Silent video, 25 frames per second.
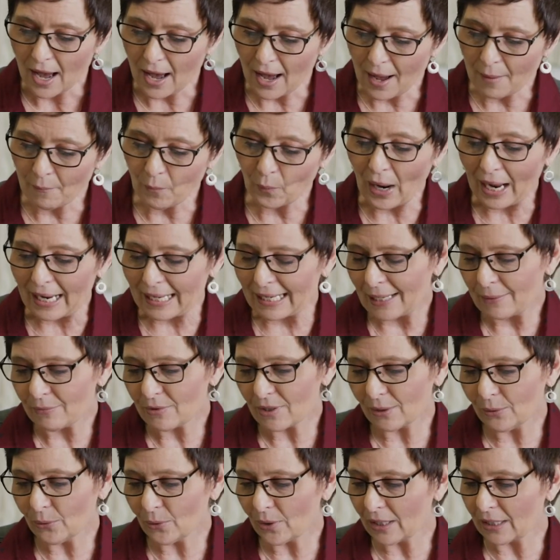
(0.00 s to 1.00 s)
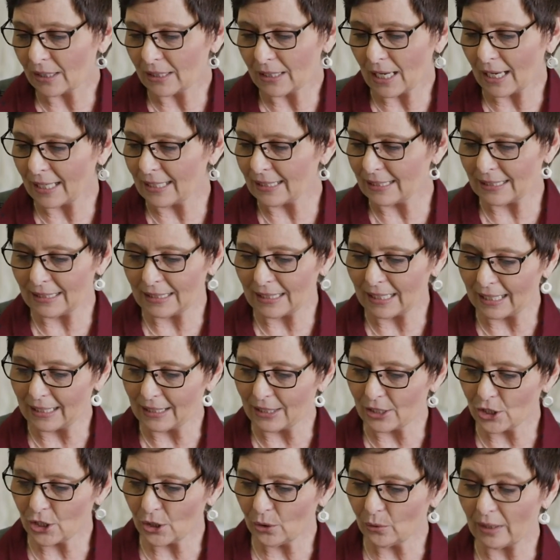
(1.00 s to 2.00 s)
I came to the Lord in
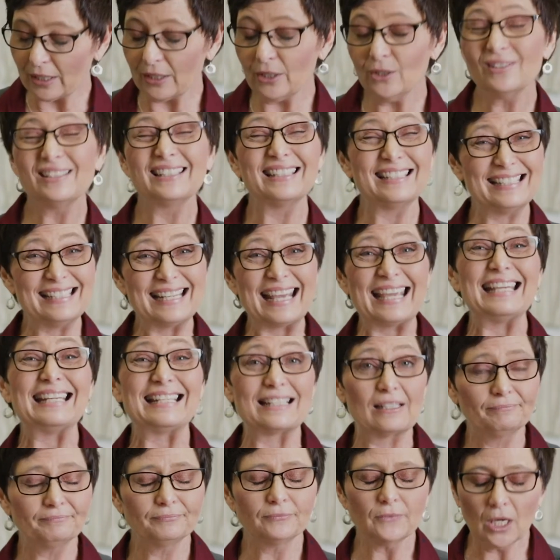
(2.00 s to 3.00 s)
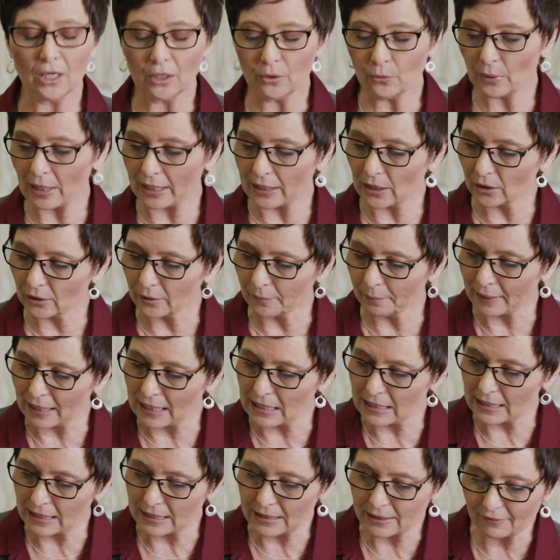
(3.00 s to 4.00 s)
1992, and I used to date on a regular
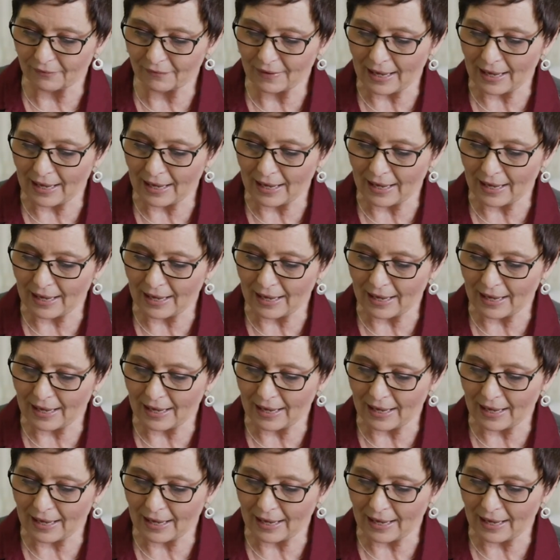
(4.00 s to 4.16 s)
basis.